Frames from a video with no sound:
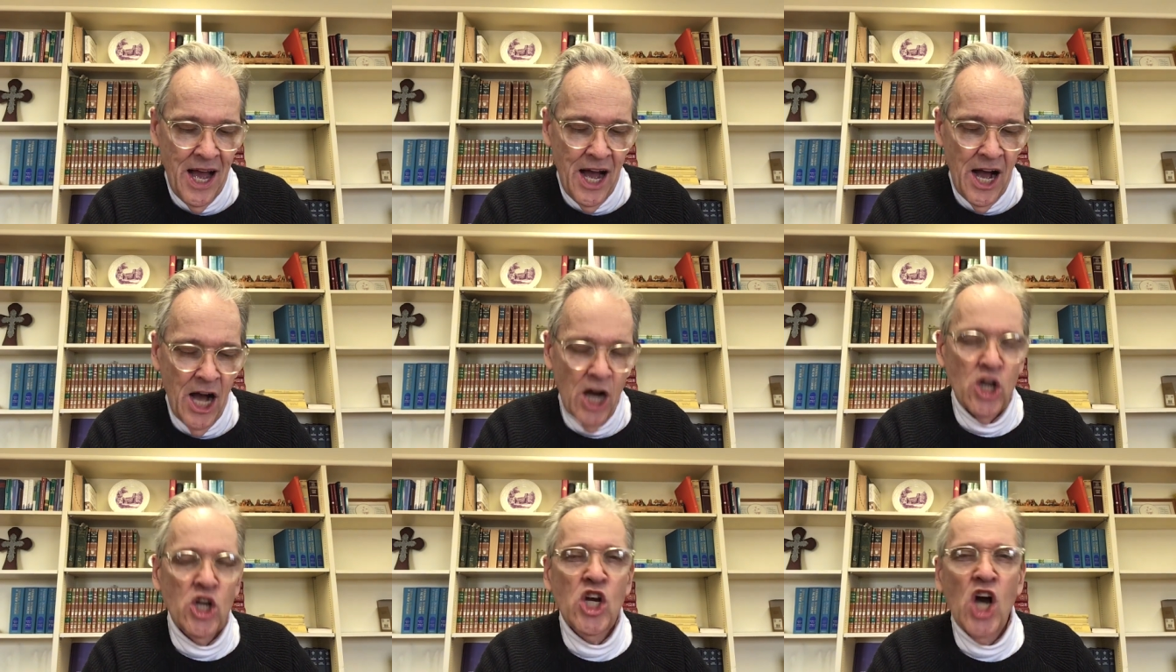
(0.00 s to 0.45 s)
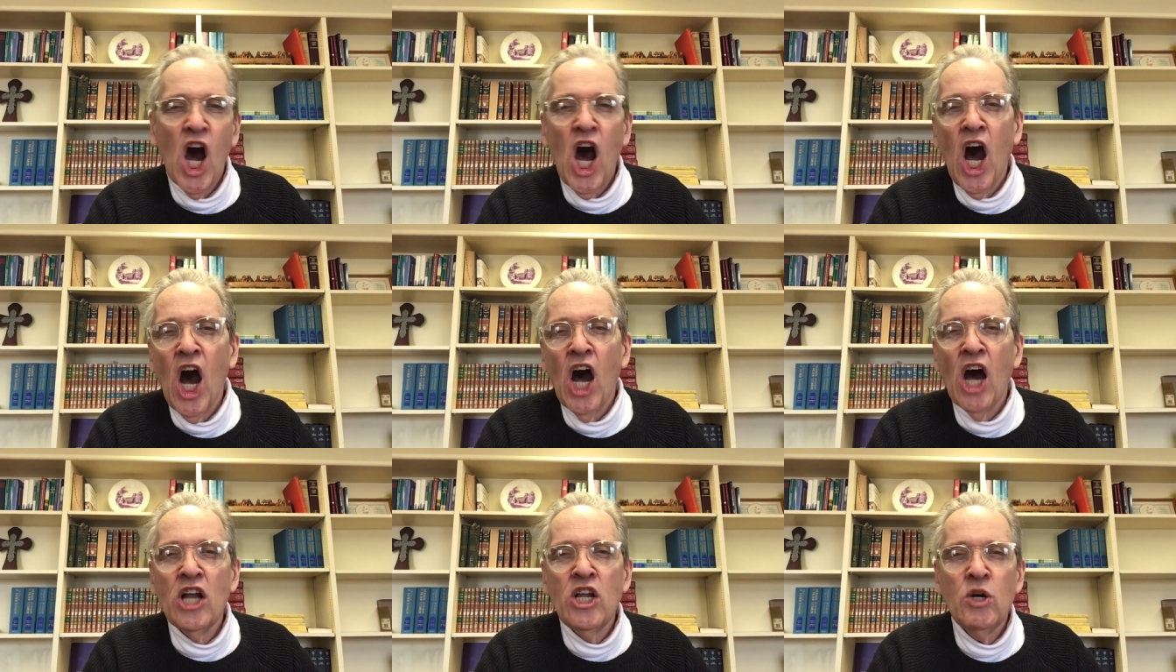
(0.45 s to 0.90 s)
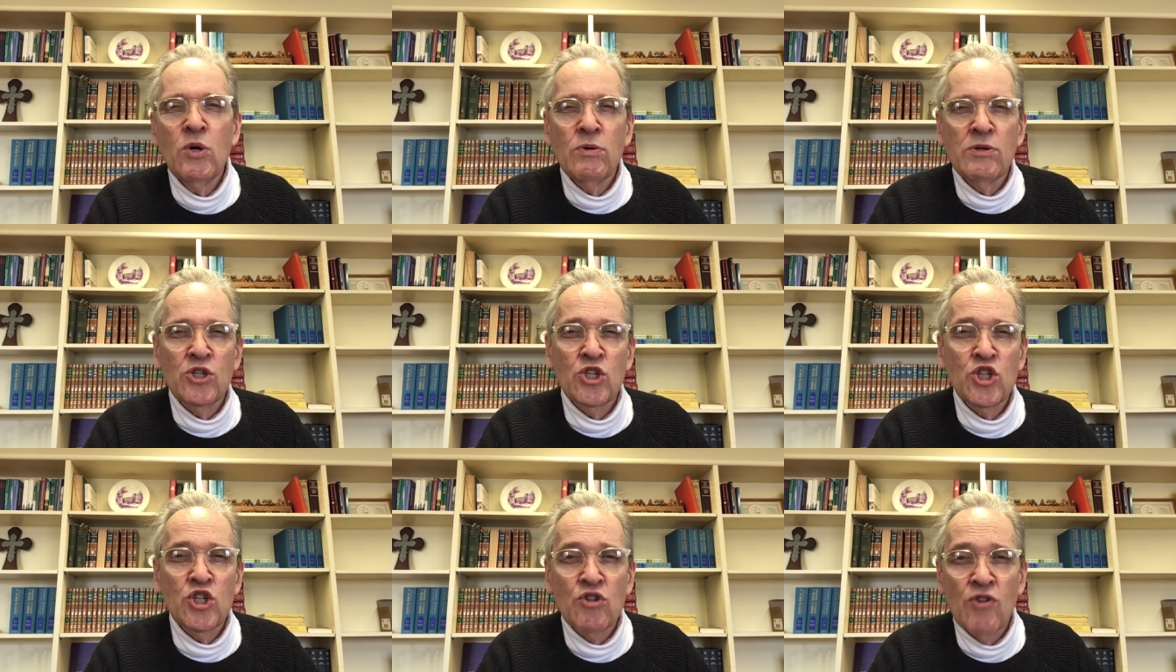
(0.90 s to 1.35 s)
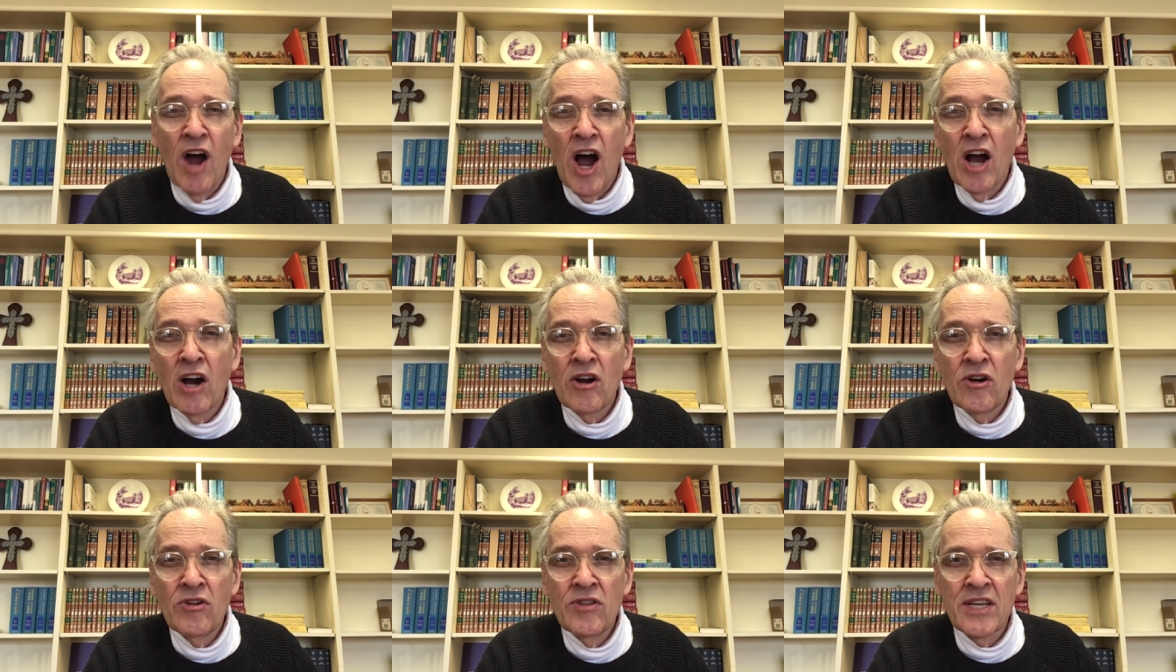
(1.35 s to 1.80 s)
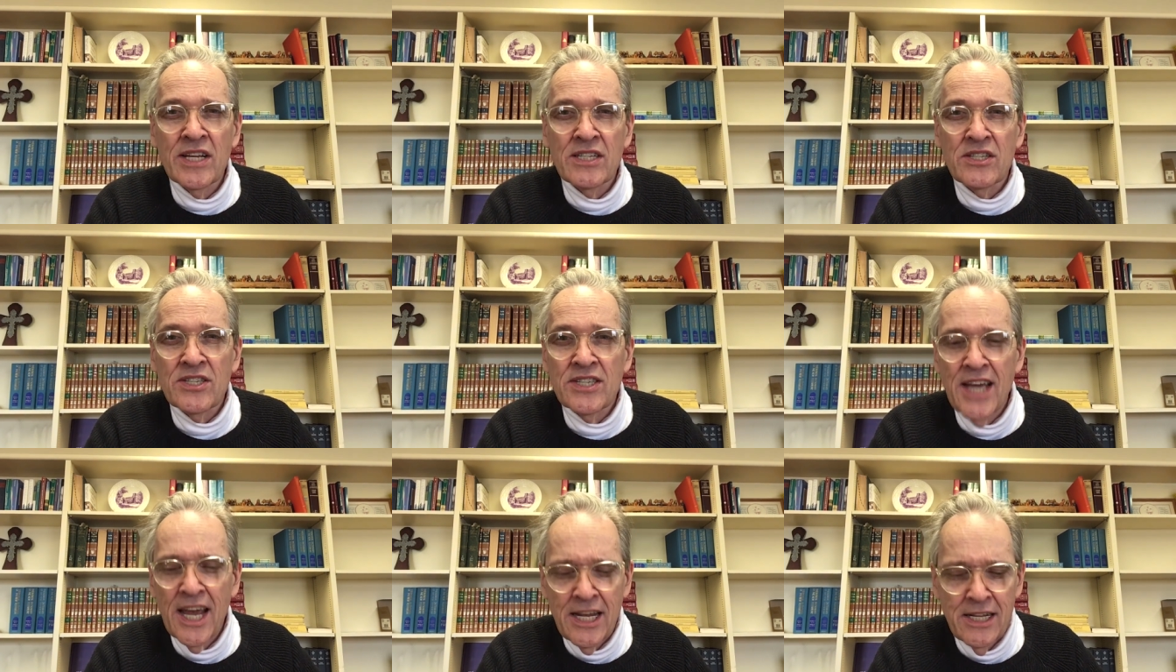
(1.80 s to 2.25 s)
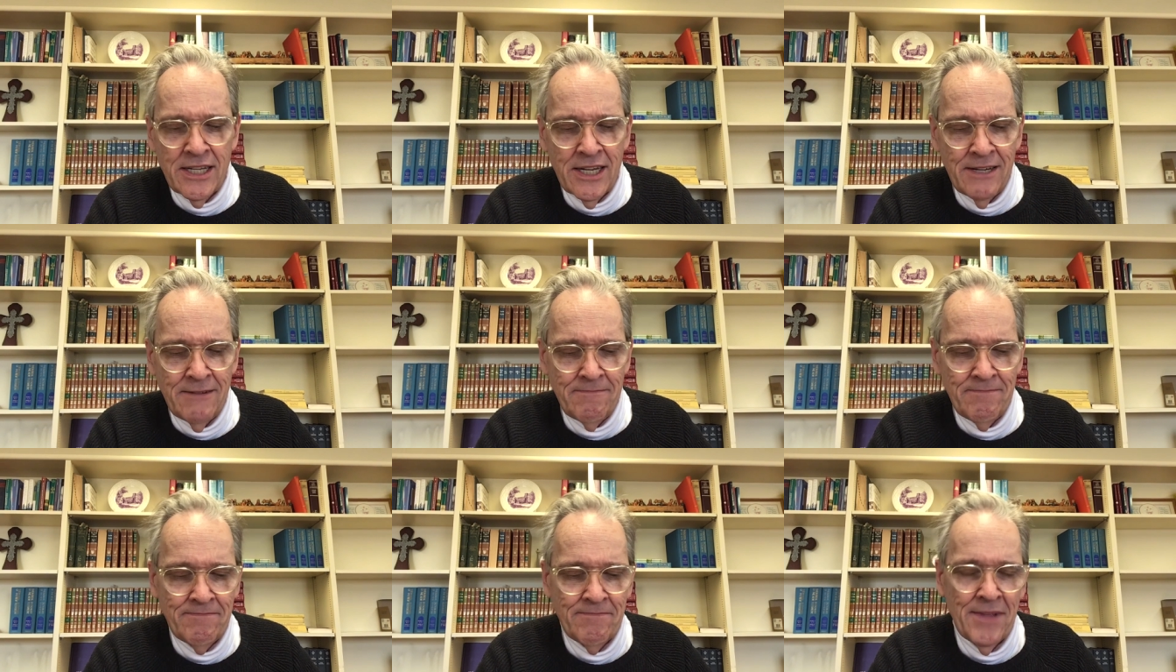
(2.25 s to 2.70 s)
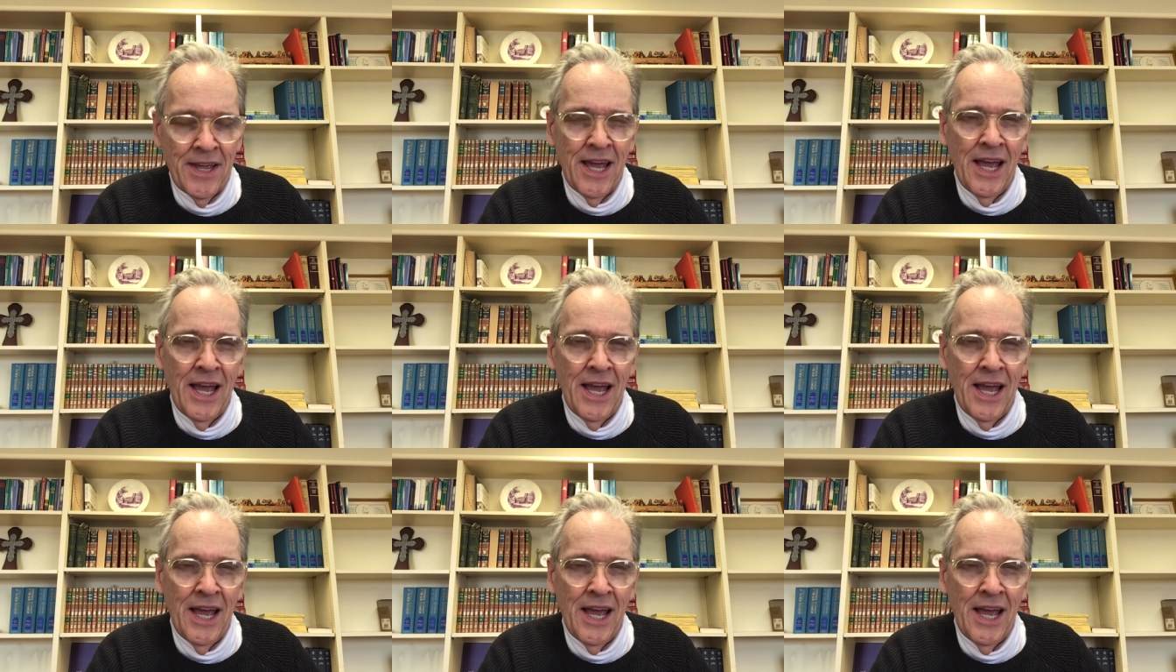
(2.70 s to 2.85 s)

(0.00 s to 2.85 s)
A God who is stronger than Satan